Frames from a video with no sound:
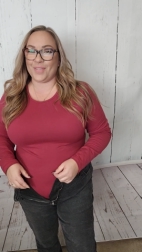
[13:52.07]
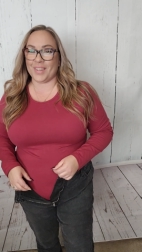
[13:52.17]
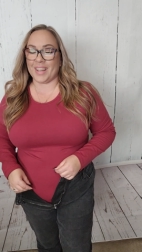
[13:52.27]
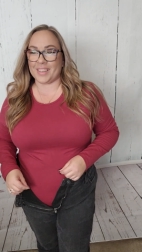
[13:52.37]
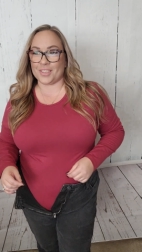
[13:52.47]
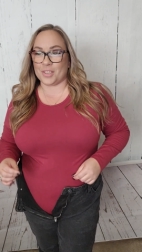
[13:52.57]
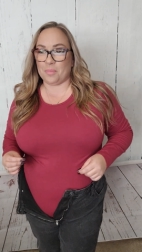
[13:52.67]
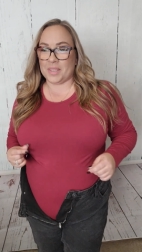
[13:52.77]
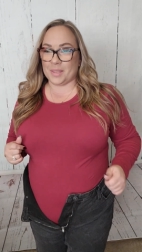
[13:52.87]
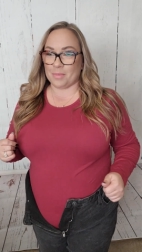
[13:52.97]
I feel like there
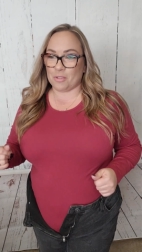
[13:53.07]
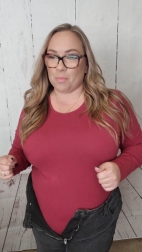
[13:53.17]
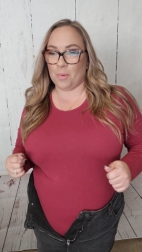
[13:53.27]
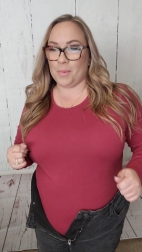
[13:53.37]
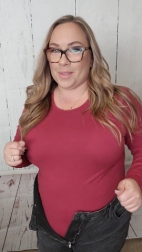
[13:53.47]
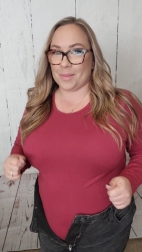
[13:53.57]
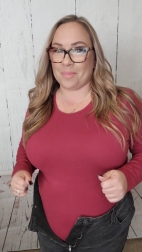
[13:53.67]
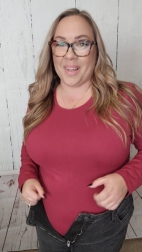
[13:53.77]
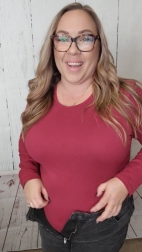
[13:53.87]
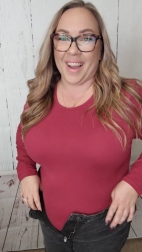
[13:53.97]
should be some stripper music
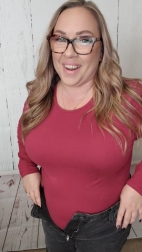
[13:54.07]
playing.